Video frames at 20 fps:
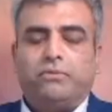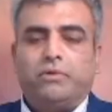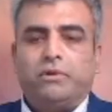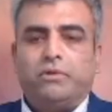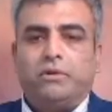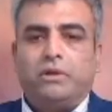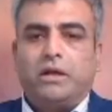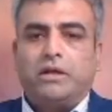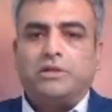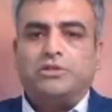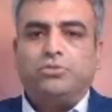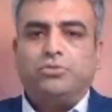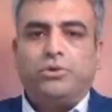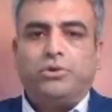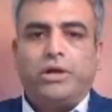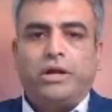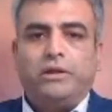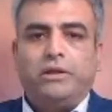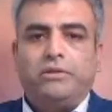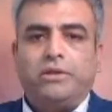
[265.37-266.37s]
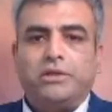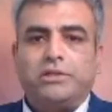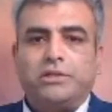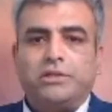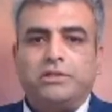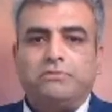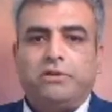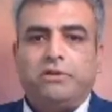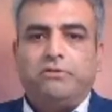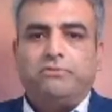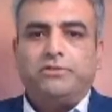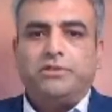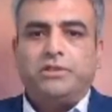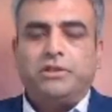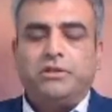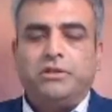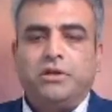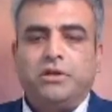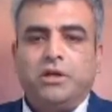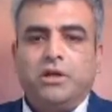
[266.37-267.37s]
last 2 trading sessions, we have
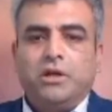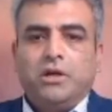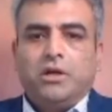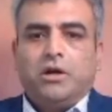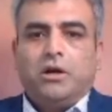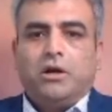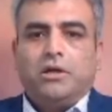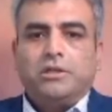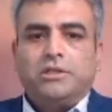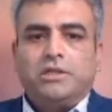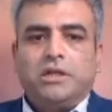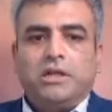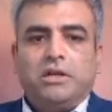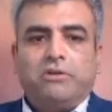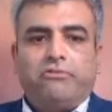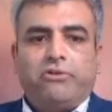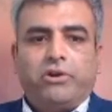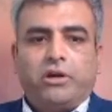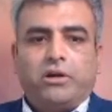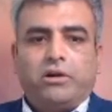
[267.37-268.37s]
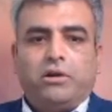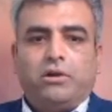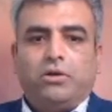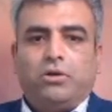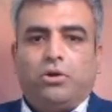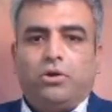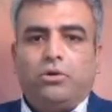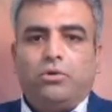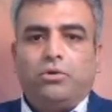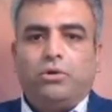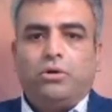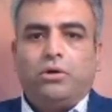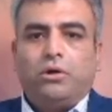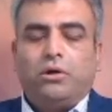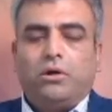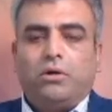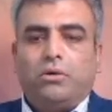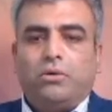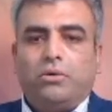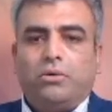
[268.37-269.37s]
seen a significant long
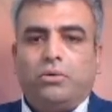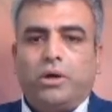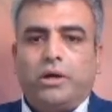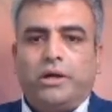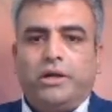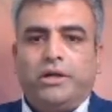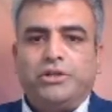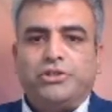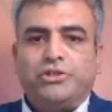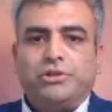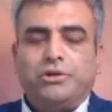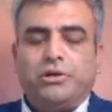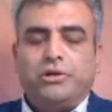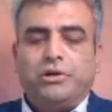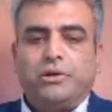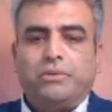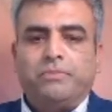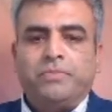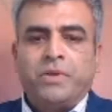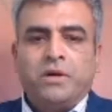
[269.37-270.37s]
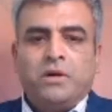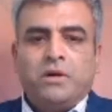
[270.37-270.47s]
OI addition here.